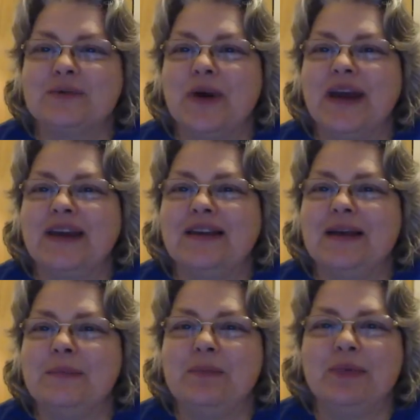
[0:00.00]
Wait, let
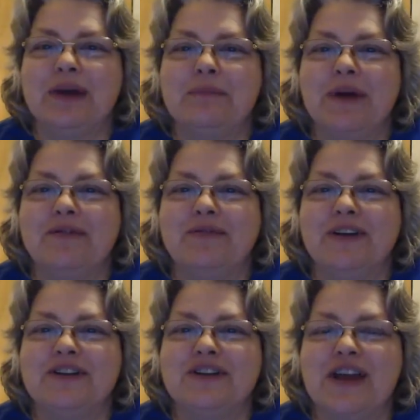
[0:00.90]
me bring my
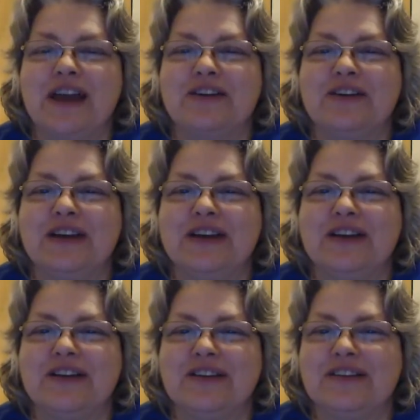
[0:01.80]
fish channel
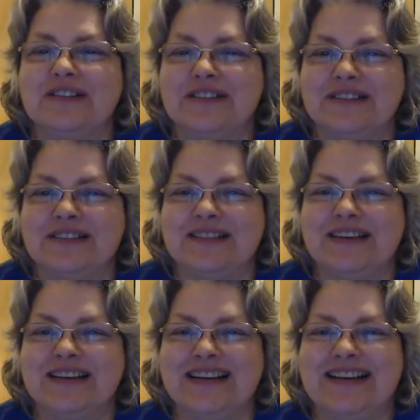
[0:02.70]
here.
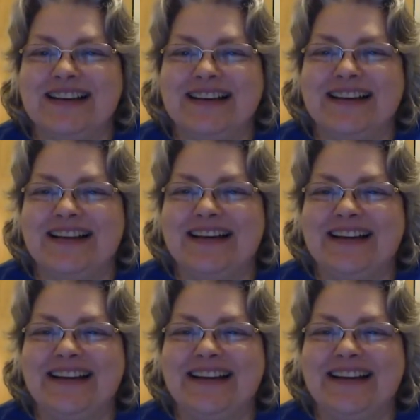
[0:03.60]
Hello.